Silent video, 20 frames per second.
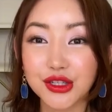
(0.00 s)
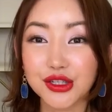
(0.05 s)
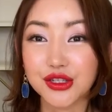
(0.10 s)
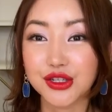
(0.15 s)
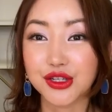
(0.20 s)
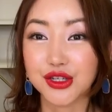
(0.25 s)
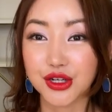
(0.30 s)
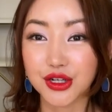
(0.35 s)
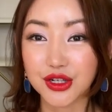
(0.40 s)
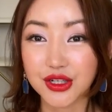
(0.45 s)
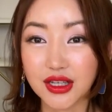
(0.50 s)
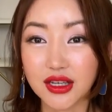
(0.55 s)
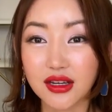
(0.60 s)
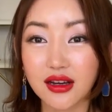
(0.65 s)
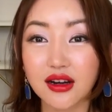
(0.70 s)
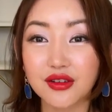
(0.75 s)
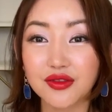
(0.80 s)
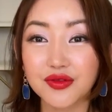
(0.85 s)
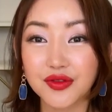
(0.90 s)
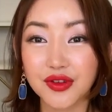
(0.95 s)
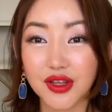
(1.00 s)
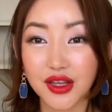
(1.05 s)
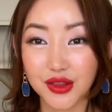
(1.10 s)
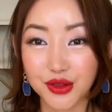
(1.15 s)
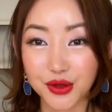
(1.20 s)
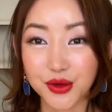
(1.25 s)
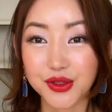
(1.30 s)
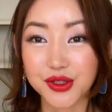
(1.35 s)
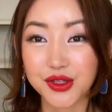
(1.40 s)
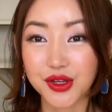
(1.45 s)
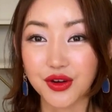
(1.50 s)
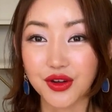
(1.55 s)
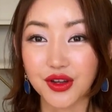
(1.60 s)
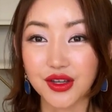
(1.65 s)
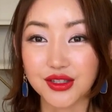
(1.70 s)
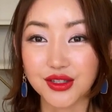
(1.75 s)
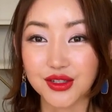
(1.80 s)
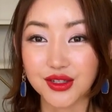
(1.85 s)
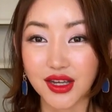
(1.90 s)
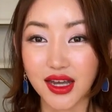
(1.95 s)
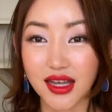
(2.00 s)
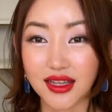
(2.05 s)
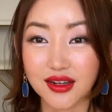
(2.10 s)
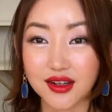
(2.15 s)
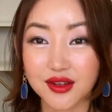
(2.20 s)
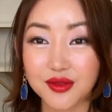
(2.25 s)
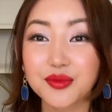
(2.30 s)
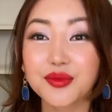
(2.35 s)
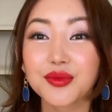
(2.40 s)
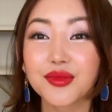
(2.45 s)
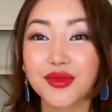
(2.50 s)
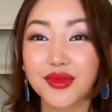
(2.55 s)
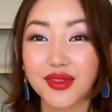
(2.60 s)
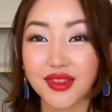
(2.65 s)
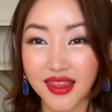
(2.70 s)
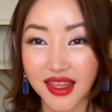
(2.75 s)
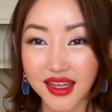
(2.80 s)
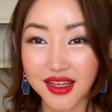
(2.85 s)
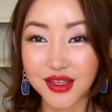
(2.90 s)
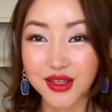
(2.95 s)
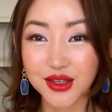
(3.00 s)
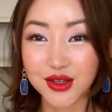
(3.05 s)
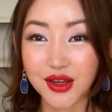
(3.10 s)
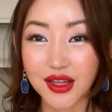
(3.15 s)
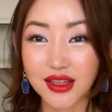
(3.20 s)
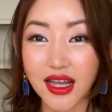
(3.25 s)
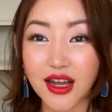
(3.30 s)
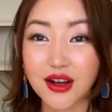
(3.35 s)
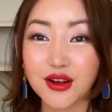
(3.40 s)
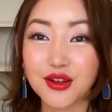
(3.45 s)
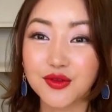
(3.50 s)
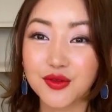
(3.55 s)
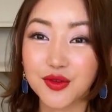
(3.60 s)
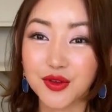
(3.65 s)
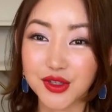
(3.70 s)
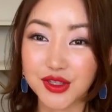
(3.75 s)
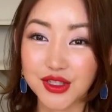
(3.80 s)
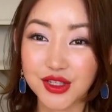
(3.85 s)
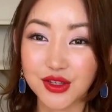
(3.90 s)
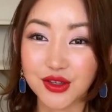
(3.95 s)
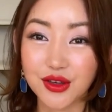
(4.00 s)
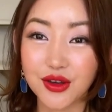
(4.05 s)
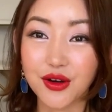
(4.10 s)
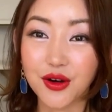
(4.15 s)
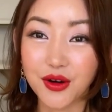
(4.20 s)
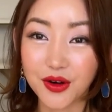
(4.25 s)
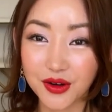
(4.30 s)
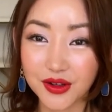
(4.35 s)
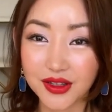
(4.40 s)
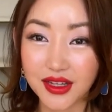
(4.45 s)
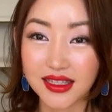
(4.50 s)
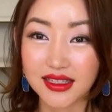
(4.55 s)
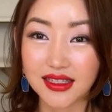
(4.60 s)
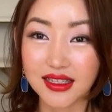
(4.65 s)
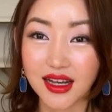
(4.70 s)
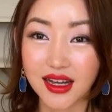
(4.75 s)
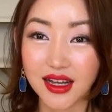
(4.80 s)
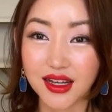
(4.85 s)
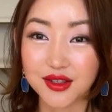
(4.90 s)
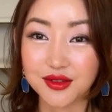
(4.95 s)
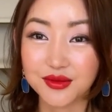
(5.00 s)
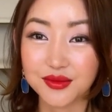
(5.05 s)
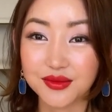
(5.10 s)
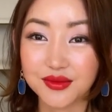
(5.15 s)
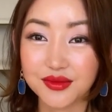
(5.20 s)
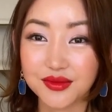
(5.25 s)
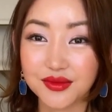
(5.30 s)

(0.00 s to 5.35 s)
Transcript: this journey of freeing North Koreans together. Thank you, and I look forward to seeing you all next time.